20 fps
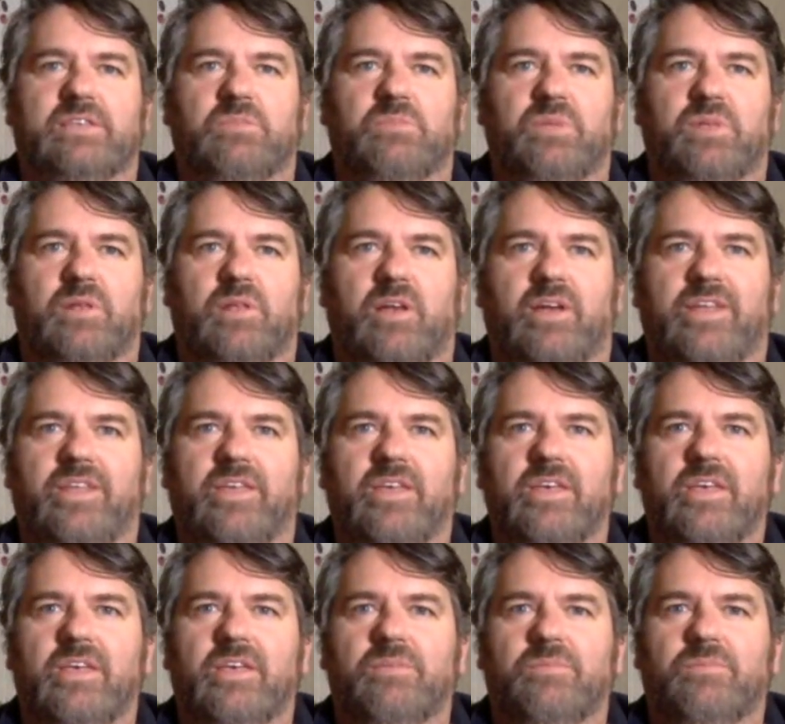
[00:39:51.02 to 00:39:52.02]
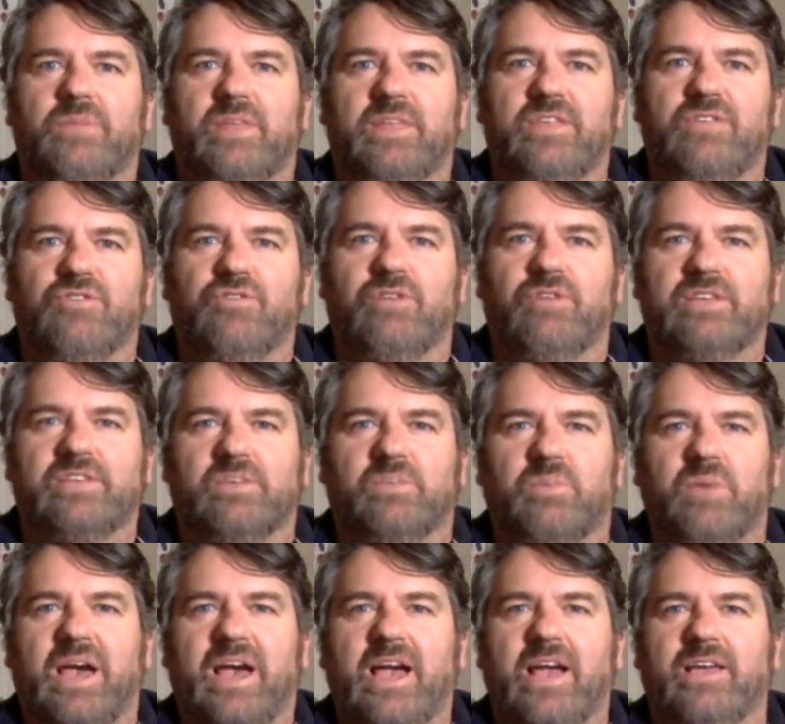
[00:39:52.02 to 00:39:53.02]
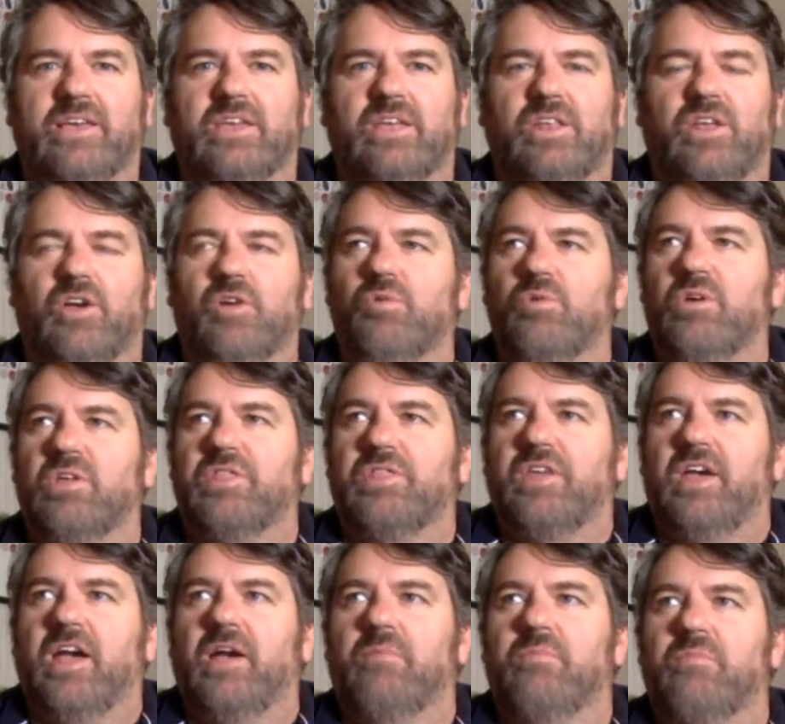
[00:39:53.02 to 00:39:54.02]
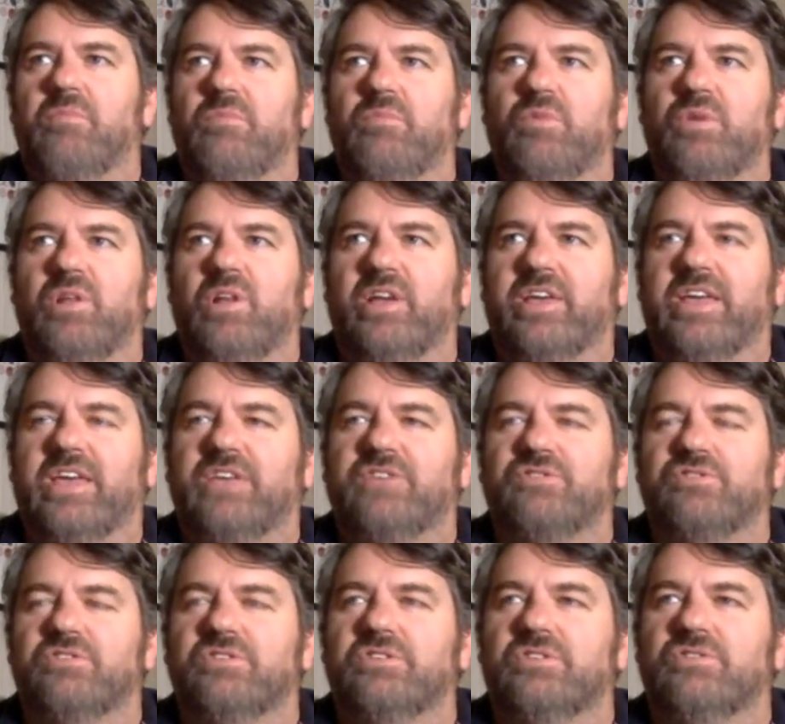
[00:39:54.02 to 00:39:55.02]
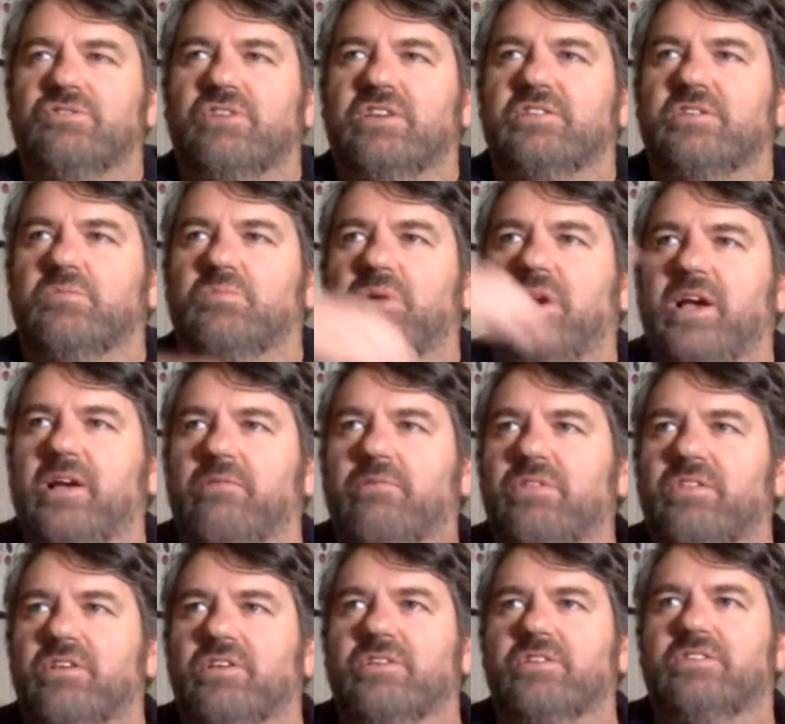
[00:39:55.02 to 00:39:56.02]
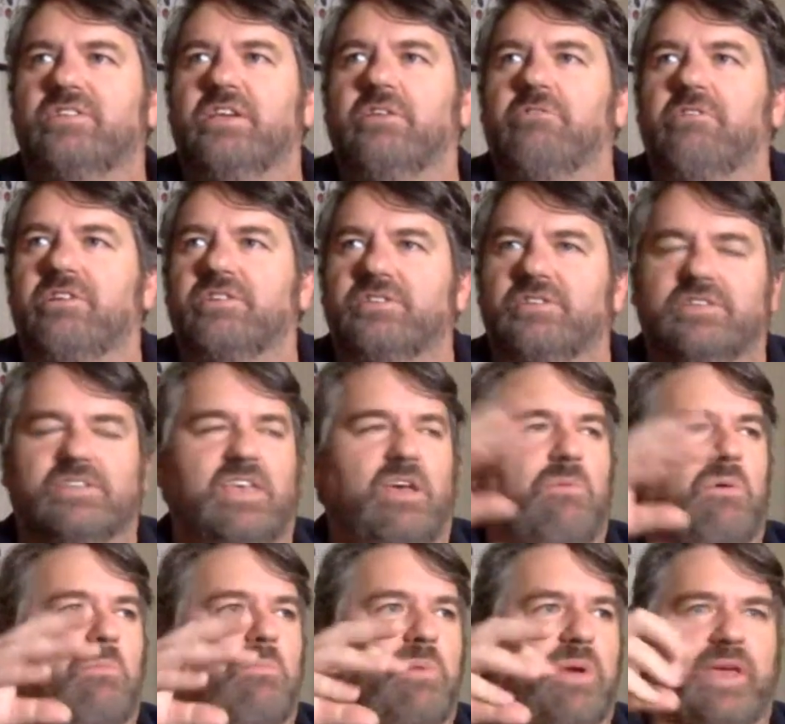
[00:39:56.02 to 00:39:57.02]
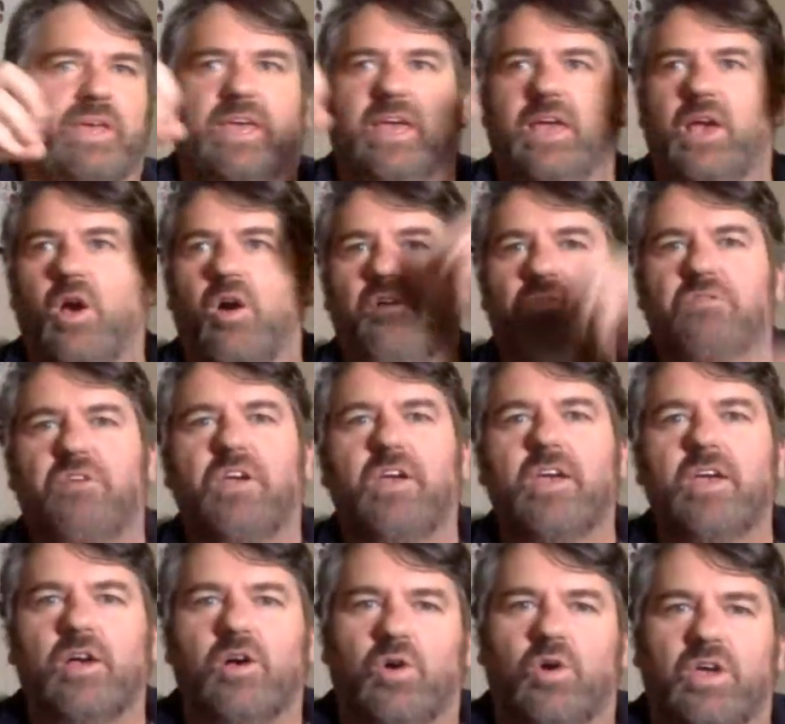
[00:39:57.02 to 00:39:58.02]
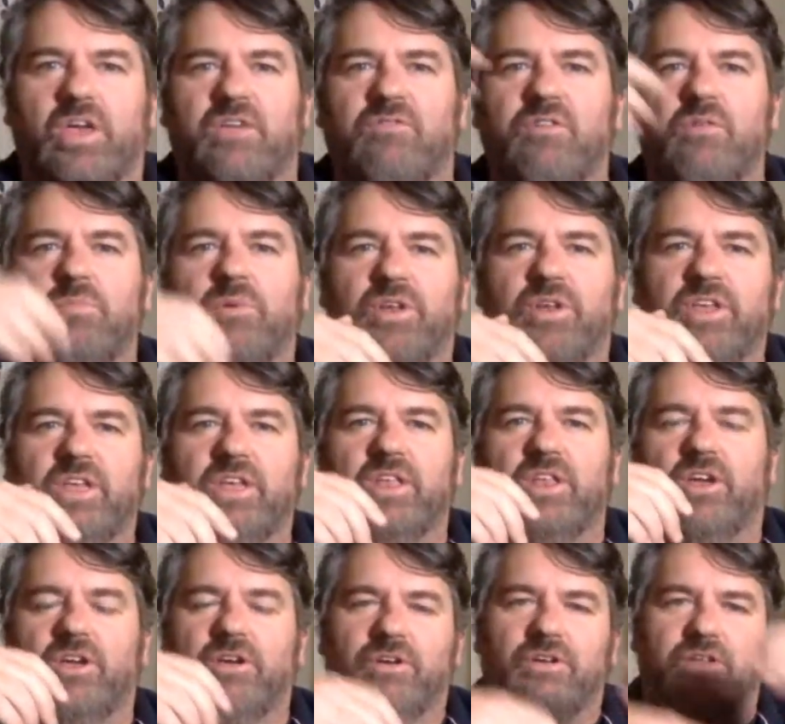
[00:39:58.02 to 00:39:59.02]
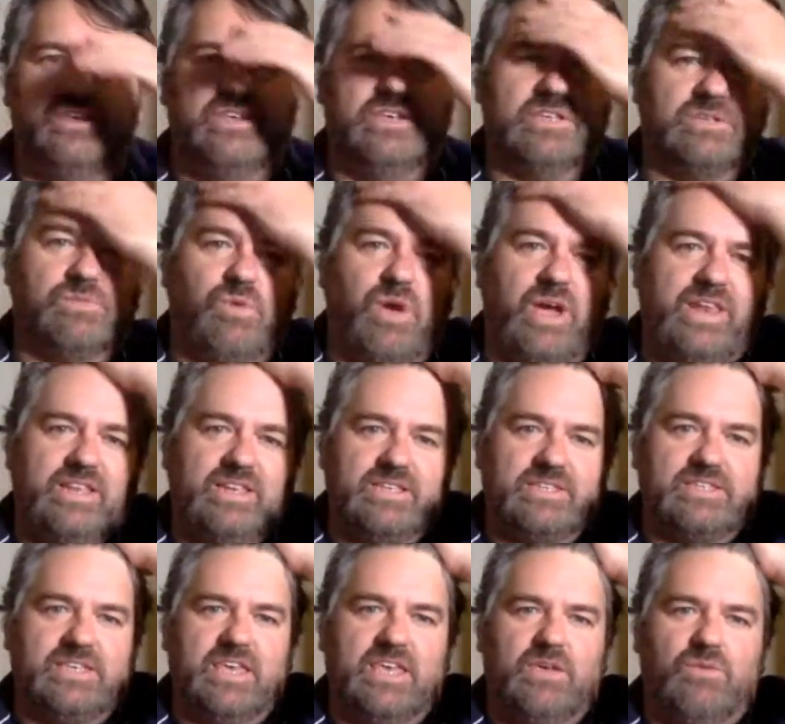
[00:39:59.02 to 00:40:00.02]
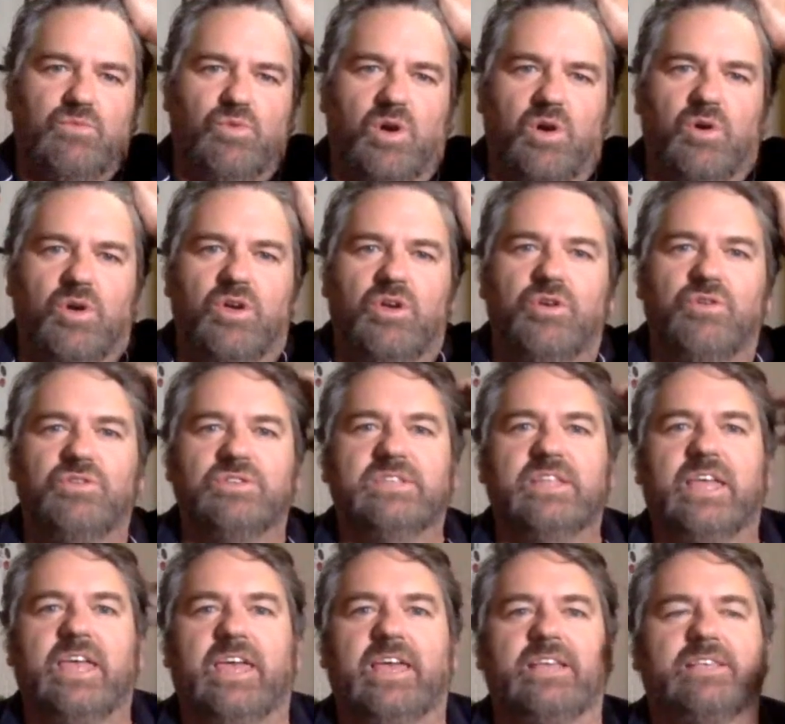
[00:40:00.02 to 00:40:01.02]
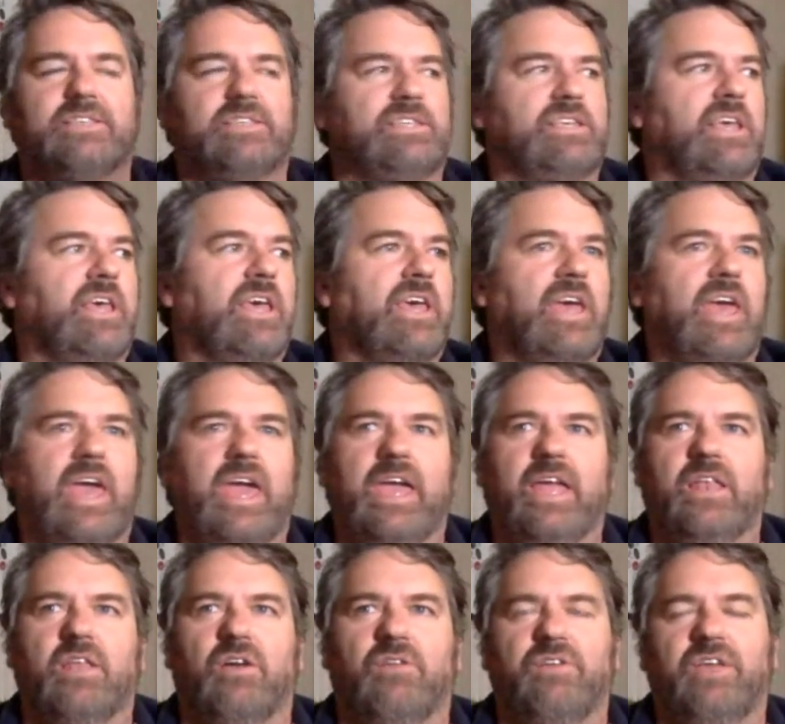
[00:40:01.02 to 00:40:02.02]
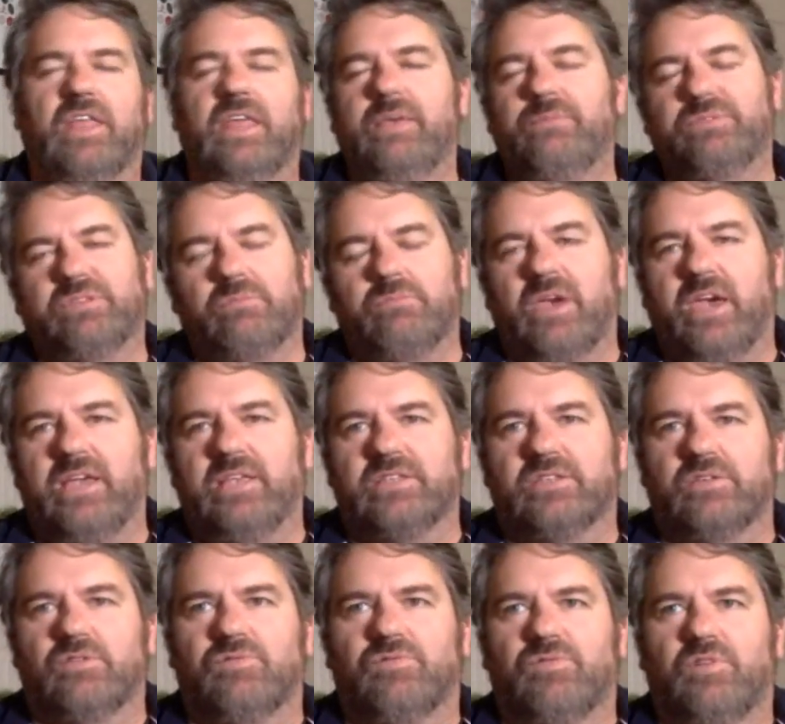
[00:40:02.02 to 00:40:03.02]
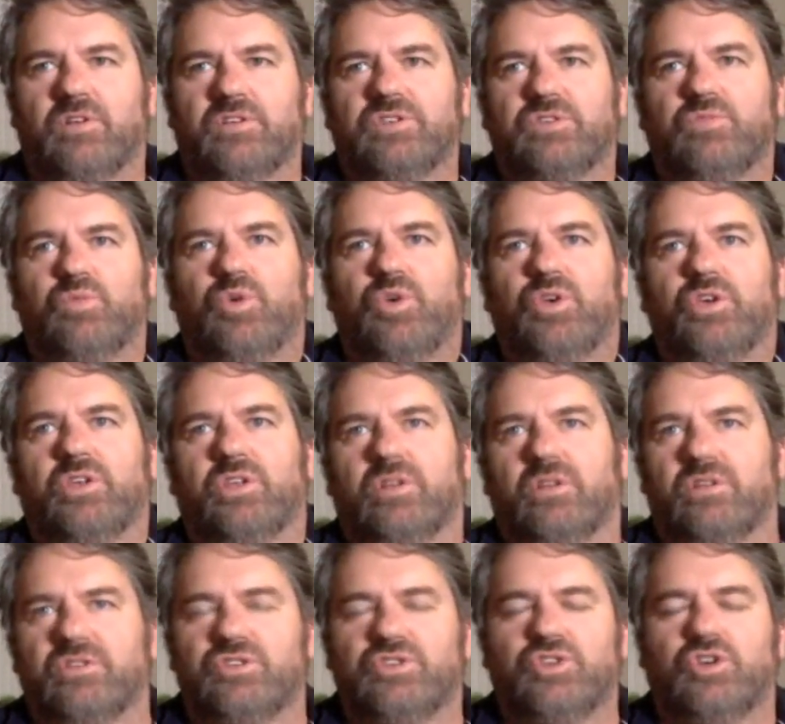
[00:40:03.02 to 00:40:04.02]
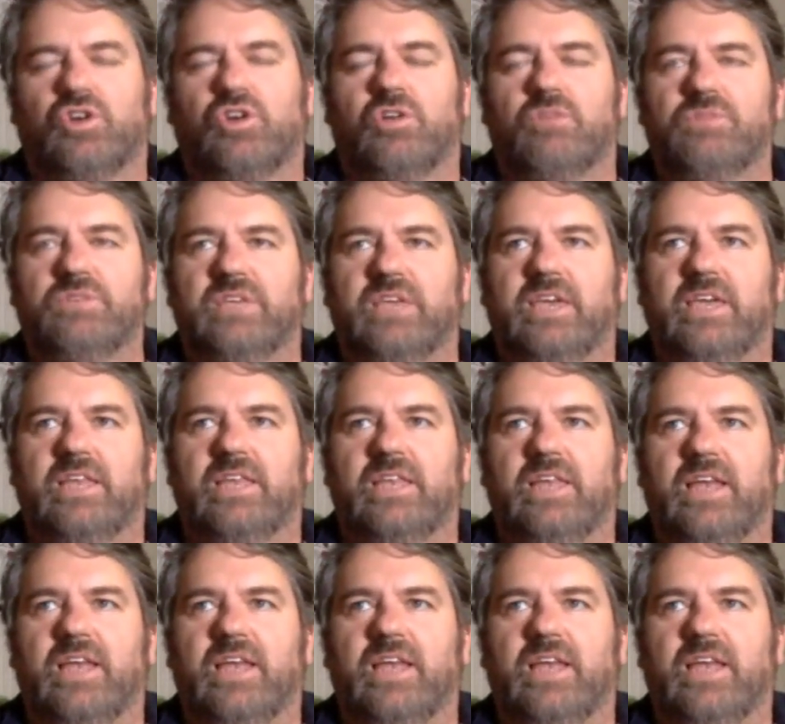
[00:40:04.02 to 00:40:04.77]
basically been like bloody Jurassic Park, you know, with mm. um we're like extras in Jurassic Park where the T Rex is coming picking off or everybody, you know, and you're just waiting to see what who's mm. next. Mm. And I've had heaps of mates who've lost work and lost jobs